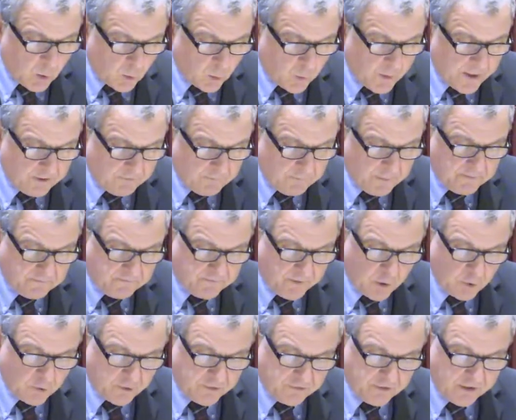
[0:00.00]
We have been
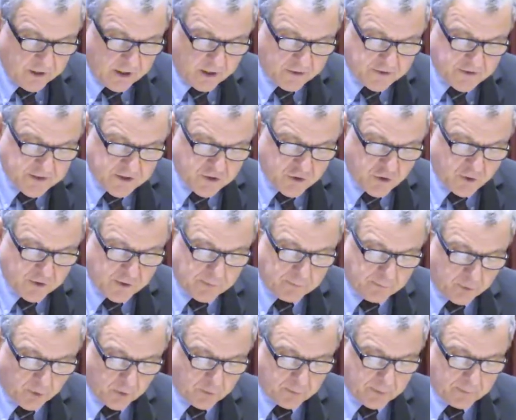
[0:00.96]
focusing our district
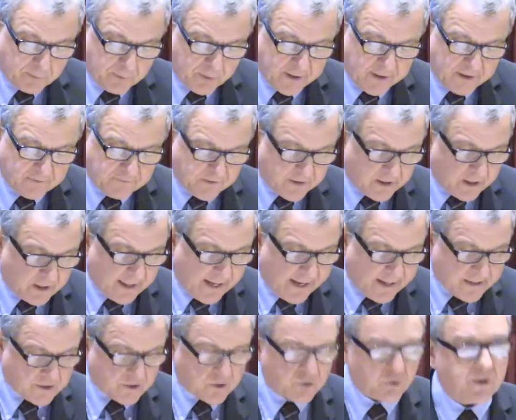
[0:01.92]
improvement plan for the
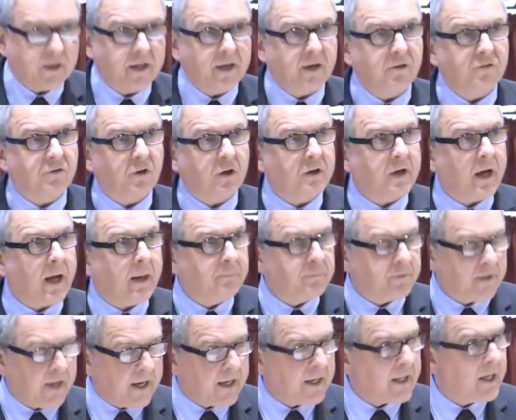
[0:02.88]
last two years on
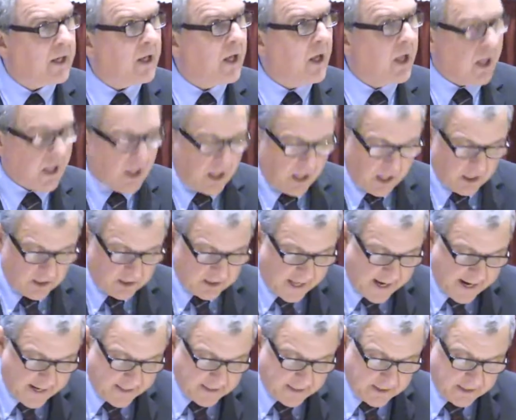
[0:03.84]
updating,
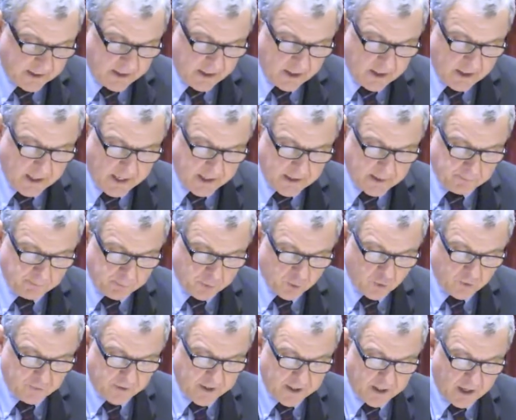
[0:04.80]
aligning, and
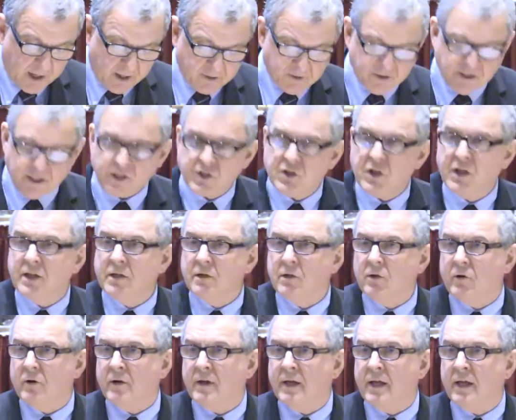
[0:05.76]
improving our teaching and
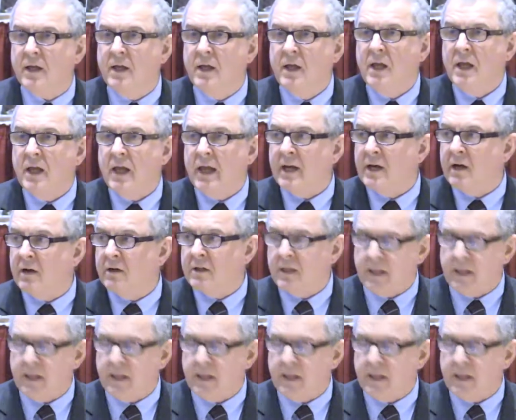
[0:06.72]
learning in our